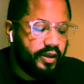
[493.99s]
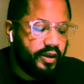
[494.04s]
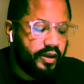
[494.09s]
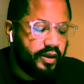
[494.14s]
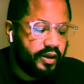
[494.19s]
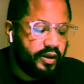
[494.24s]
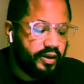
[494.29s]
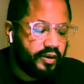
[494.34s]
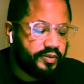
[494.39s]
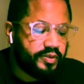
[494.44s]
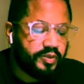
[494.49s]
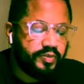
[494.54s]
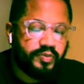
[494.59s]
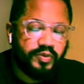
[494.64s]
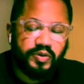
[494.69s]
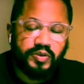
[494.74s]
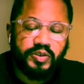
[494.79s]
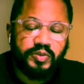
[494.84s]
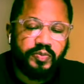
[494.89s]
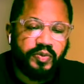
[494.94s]
uh,
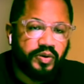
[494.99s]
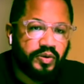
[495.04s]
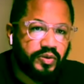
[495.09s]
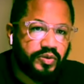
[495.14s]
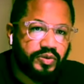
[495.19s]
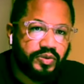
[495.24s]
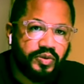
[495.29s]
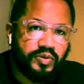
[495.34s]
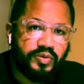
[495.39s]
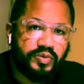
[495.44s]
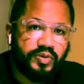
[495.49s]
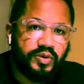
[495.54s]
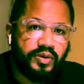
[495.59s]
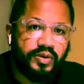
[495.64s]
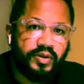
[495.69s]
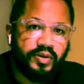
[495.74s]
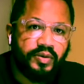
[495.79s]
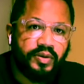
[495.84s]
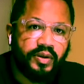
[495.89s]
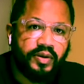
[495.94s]
your spiritual, you
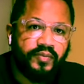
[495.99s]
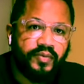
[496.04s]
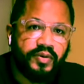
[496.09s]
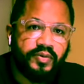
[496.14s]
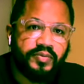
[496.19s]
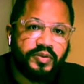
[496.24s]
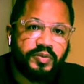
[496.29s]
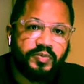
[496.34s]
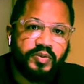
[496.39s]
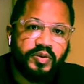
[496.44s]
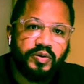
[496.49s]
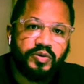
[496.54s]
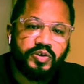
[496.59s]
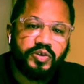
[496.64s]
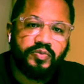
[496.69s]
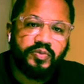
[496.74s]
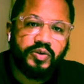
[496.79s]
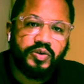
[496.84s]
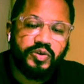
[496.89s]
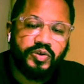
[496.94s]
know, level of
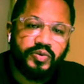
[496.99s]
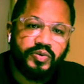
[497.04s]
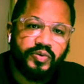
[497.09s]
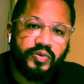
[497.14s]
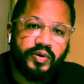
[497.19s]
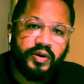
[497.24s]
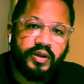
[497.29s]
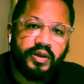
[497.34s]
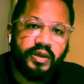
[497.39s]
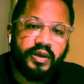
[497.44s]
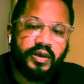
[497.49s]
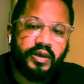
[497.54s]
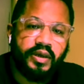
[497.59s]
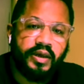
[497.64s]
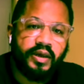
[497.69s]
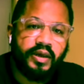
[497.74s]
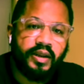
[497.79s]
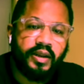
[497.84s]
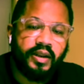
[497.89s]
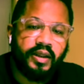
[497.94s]
spiritual maturity
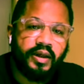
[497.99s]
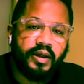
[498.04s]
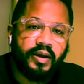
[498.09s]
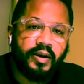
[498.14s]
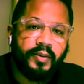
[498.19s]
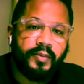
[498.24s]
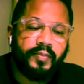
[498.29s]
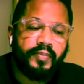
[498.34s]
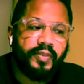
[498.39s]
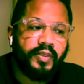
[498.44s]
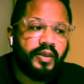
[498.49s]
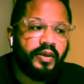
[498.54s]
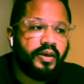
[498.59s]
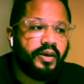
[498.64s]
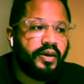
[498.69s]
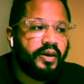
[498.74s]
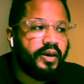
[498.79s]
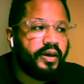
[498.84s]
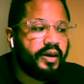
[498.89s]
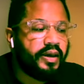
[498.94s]
and um,
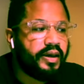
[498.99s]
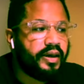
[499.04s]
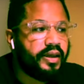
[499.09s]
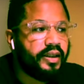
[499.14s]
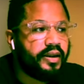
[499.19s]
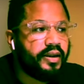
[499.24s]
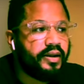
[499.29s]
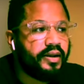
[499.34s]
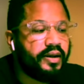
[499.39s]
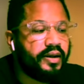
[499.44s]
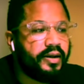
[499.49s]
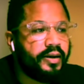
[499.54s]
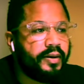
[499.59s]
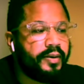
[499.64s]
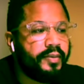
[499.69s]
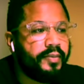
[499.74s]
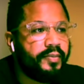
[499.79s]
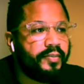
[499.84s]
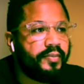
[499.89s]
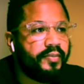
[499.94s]
and
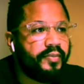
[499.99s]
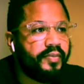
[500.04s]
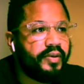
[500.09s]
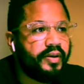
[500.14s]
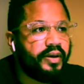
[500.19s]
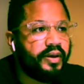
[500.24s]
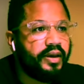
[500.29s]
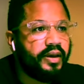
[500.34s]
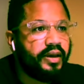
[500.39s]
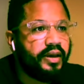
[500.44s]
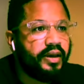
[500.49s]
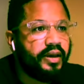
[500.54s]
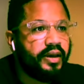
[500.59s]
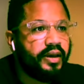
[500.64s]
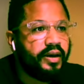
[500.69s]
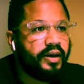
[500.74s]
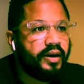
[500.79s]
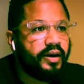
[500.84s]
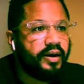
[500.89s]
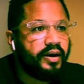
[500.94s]
um,
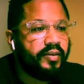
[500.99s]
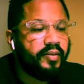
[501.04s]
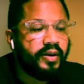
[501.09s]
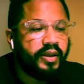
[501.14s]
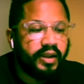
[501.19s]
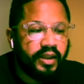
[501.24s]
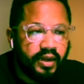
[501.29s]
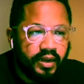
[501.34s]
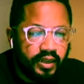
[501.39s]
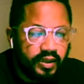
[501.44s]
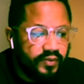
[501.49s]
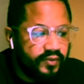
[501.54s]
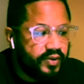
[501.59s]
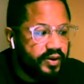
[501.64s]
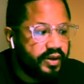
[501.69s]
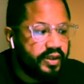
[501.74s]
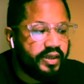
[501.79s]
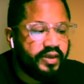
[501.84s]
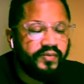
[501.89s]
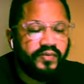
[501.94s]
uh, and,
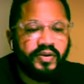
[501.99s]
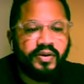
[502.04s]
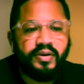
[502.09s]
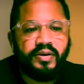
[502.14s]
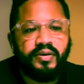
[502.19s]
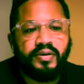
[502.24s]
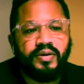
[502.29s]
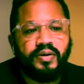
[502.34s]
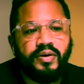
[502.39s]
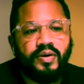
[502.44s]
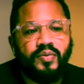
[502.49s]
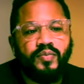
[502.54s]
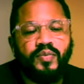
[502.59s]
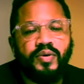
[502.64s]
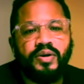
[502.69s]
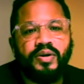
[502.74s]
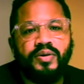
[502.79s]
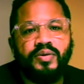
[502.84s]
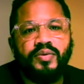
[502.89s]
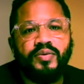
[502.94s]
even even you know
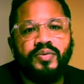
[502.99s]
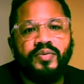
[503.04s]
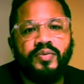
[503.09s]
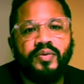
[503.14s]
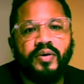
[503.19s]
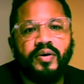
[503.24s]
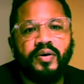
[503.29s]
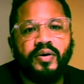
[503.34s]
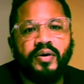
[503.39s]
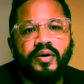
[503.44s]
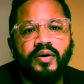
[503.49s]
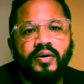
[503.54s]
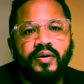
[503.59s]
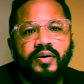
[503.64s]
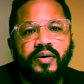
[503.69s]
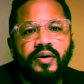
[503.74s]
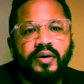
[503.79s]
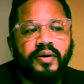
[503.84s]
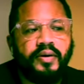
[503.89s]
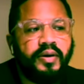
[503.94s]
when you are
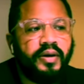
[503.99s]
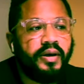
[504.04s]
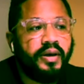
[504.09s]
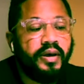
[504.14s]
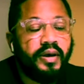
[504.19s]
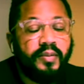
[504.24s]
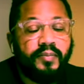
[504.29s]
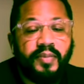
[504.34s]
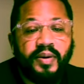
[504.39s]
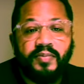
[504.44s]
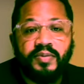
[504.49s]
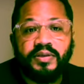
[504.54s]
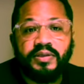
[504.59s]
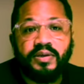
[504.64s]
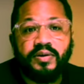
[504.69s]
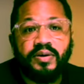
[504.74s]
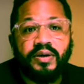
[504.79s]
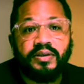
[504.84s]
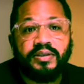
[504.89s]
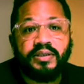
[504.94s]
are maybe
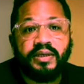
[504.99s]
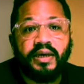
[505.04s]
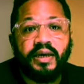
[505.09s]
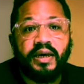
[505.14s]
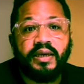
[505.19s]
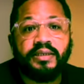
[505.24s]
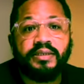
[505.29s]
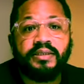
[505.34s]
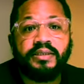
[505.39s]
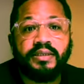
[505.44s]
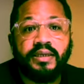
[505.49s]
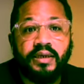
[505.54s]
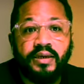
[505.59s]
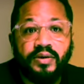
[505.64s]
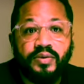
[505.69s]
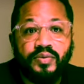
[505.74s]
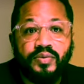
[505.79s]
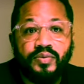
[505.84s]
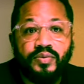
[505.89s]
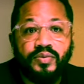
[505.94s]
say say a
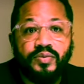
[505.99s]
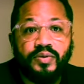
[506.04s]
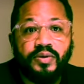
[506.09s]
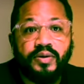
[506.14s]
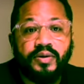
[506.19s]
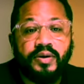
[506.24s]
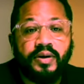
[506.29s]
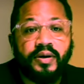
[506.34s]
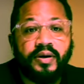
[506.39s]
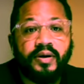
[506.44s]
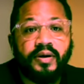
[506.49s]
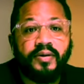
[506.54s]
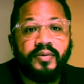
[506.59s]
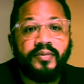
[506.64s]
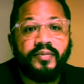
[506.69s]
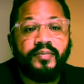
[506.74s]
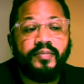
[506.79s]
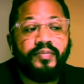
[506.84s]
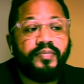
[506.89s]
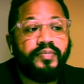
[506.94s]
skilled
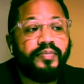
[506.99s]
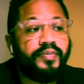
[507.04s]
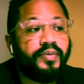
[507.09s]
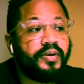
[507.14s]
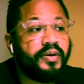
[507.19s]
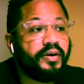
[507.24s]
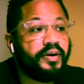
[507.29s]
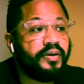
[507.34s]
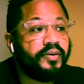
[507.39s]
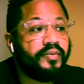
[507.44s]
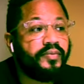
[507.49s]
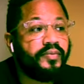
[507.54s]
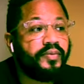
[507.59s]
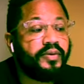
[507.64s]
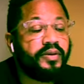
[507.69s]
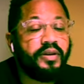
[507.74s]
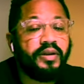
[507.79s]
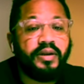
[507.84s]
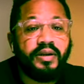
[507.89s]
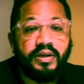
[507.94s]
uh, uh,
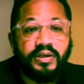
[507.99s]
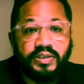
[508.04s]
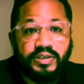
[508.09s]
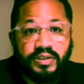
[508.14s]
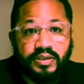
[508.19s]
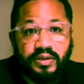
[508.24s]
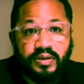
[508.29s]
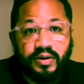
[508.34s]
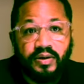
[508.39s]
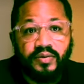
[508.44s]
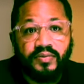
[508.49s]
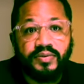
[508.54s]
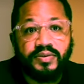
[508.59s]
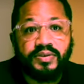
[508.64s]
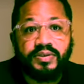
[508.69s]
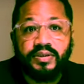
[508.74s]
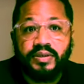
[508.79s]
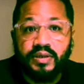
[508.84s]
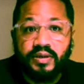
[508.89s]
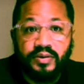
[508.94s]
clinician or a
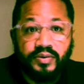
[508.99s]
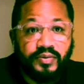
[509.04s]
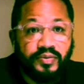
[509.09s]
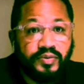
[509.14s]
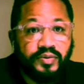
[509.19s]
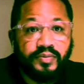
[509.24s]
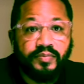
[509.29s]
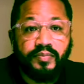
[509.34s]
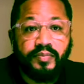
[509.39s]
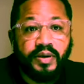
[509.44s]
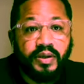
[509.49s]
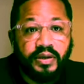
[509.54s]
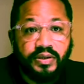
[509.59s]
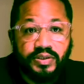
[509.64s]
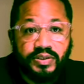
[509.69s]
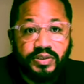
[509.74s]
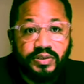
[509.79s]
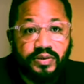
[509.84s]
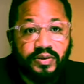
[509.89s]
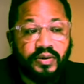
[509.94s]
skilled
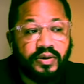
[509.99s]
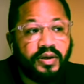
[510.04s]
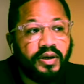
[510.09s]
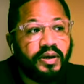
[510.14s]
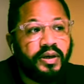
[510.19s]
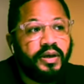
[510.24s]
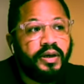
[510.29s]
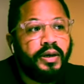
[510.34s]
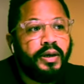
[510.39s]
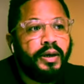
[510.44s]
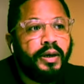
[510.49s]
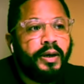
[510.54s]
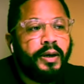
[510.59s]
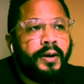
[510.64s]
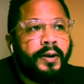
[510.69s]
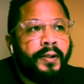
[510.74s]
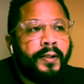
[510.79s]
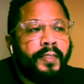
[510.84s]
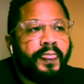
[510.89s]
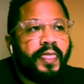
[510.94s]
minister,
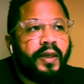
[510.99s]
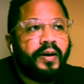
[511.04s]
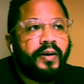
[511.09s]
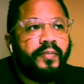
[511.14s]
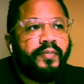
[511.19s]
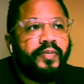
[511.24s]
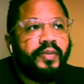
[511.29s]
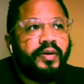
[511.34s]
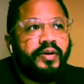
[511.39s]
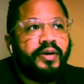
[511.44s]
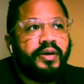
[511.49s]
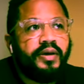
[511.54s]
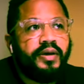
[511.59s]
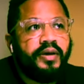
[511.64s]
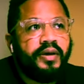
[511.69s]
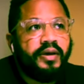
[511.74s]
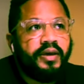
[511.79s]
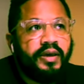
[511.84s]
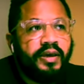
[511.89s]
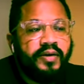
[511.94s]
um,
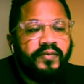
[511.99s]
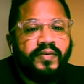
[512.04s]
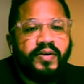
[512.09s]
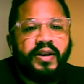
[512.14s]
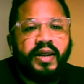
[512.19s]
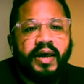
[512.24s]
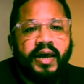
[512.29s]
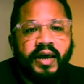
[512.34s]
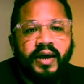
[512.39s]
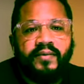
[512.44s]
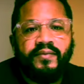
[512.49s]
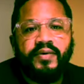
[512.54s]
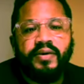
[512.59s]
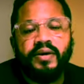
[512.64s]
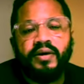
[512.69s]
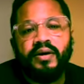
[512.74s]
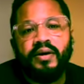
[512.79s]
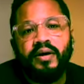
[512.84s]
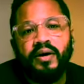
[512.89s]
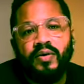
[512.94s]
even
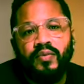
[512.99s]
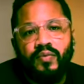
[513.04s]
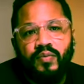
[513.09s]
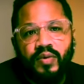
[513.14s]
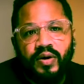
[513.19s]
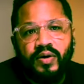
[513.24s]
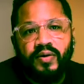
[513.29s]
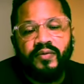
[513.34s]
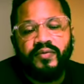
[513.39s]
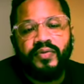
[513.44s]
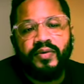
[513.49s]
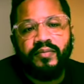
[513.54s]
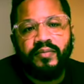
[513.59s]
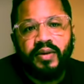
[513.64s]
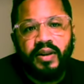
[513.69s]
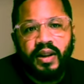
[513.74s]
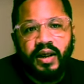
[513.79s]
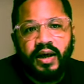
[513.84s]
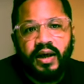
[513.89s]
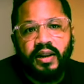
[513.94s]
having a wealth of
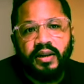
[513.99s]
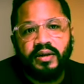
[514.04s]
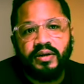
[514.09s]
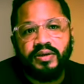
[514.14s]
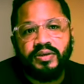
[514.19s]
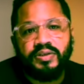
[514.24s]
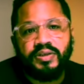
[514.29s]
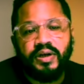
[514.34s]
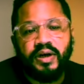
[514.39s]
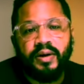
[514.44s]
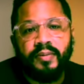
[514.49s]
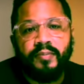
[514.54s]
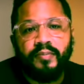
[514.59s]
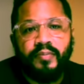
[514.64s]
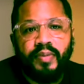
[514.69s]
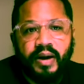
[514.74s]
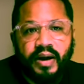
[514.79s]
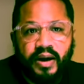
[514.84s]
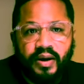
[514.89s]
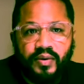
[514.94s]
knowledge
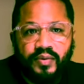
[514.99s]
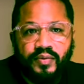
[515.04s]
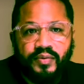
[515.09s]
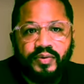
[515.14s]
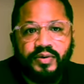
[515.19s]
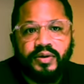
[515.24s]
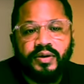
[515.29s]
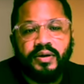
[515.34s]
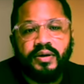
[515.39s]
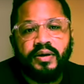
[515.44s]
about